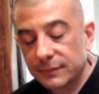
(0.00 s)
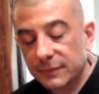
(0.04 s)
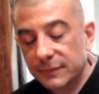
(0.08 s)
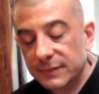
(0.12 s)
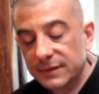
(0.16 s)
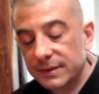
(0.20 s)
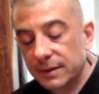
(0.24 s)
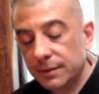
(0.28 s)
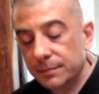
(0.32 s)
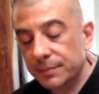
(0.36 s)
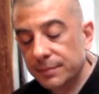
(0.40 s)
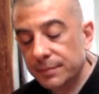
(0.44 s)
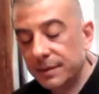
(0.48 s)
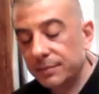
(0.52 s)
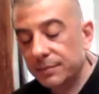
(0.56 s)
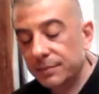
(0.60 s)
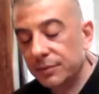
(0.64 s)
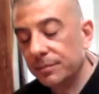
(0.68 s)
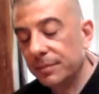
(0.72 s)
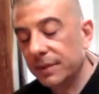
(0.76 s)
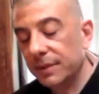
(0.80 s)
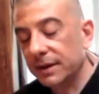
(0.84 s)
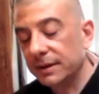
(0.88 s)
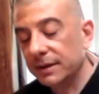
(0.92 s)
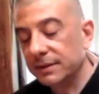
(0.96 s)
Some people
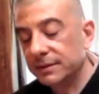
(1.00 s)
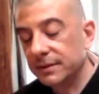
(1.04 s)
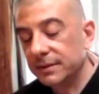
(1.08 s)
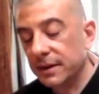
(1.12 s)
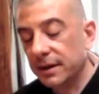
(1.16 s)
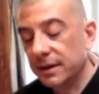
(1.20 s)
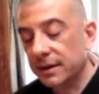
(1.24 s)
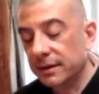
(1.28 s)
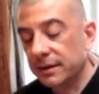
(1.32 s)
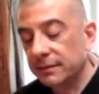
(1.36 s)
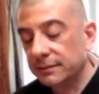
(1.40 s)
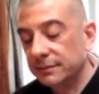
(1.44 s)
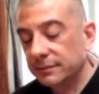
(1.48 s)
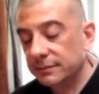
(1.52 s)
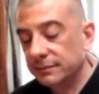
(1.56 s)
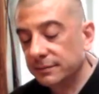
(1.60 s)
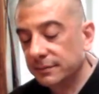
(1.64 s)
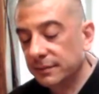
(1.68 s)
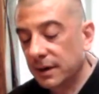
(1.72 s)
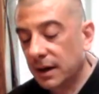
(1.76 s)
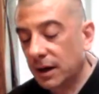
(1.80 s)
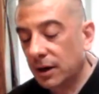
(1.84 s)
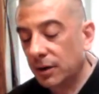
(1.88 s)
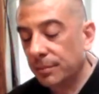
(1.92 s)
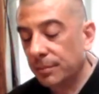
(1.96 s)
may say
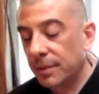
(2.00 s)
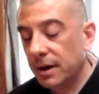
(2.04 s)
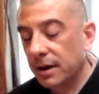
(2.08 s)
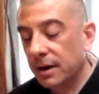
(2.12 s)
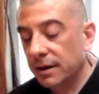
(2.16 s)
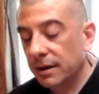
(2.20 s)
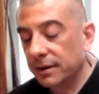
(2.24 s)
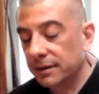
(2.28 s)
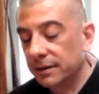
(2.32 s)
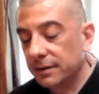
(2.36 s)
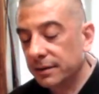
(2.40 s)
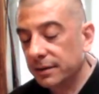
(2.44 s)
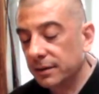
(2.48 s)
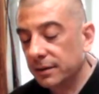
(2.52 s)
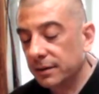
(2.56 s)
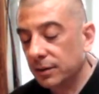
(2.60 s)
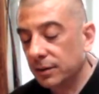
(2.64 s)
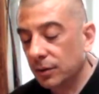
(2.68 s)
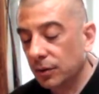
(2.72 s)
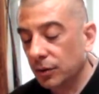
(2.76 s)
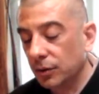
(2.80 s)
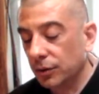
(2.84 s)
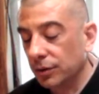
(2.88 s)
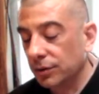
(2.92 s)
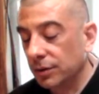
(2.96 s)
our mind
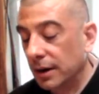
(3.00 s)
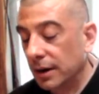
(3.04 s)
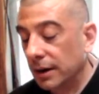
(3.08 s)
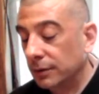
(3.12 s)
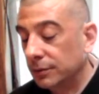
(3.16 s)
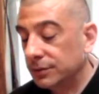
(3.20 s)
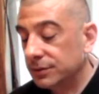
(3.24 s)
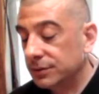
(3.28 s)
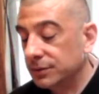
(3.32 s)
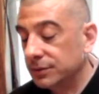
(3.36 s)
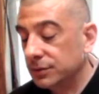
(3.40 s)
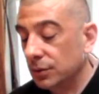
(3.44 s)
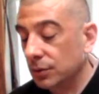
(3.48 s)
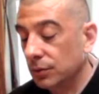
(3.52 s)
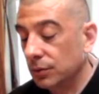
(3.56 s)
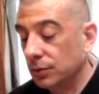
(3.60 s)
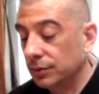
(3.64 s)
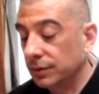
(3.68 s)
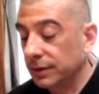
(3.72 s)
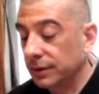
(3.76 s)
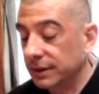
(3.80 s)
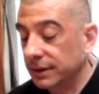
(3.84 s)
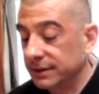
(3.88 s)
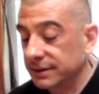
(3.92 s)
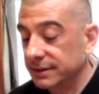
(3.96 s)
or our
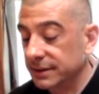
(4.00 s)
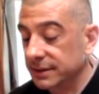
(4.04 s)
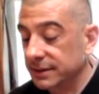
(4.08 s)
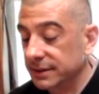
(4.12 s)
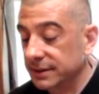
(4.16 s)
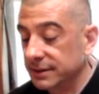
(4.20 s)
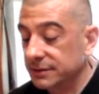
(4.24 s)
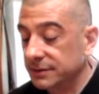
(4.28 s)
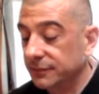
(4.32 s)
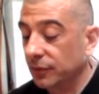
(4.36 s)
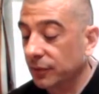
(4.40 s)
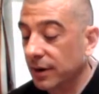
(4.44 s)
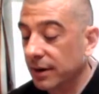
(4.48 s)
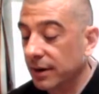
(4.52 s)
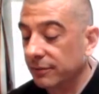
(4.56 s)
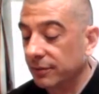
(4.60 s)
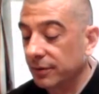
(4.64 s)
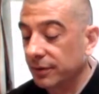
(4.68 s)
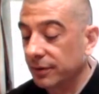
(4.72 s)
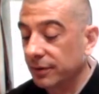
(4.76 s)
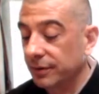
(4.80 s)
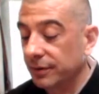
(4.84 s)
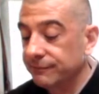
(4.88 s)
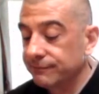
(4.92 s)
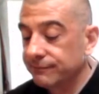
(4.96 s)
soul exists
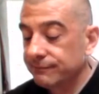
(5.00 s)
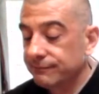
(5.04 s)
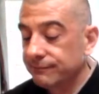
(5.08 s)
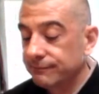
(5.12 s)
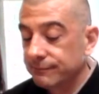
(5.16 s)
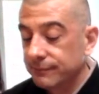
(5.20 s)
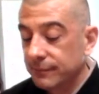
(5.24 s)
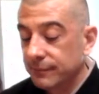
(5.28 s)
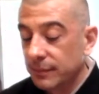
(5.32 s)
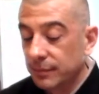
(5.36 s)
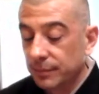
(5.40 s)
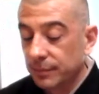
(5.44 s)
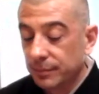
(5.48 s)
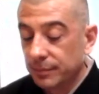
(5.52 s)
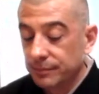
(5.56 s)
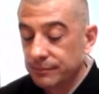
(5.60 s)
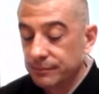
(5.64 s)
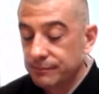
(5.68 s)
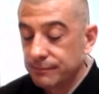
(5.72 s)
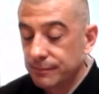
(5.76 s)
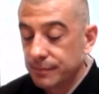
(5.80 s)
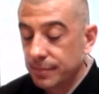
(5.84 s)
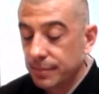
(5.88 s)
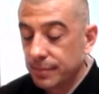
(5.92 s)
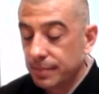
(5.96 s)
forever,
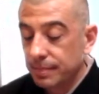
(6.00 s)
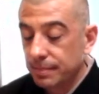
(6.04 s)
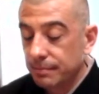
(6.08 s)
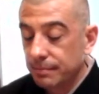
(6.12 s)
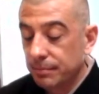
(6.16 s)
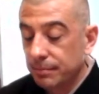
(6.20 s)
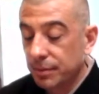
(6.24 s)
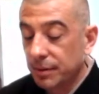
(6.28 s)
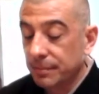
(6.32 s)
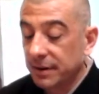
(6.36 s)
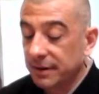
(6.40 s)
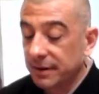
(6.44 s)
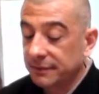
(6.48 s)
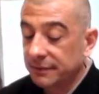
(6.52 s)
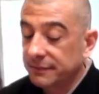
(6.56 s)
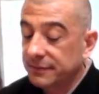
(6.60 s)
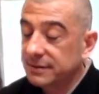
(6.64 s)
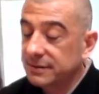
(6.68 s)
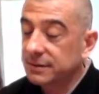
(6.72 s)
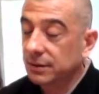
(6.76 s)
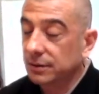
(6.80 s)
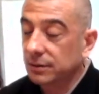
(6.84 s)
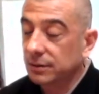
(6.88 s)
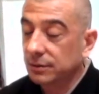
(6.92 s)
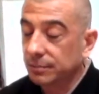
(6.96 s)
but my
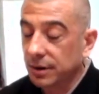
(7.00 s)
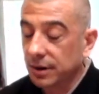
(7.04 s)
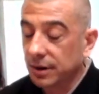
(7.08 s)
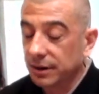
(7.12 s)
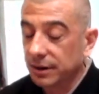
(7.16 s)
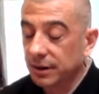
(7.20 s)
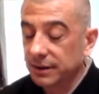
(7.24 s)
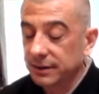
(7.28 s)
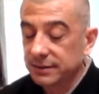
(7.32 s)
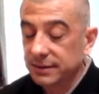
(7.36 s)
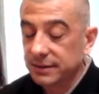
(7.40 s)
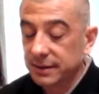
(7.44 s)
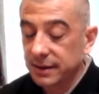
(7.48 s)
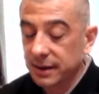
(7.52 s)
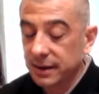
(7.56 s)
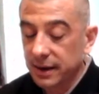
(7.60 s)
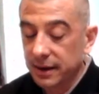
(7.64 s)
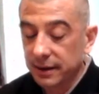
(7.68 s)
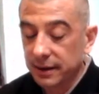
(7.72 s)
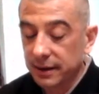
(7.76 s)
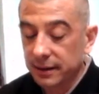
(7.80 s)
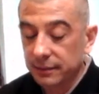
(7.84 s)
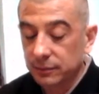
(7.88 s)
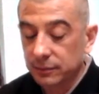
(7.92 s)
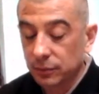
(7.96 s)
physical body
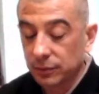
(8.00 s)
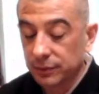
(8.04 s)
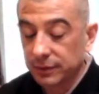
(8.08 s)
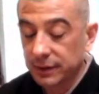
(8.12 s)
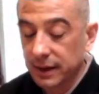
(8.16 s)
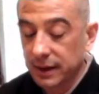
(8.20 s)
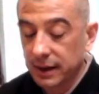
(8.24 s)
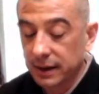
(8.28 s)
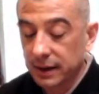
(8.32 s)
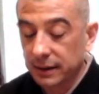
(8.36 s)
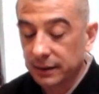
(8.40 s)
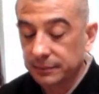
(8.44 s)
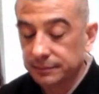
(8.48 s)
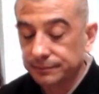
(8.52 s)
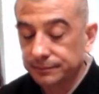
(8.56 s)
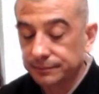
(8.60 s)
today will die.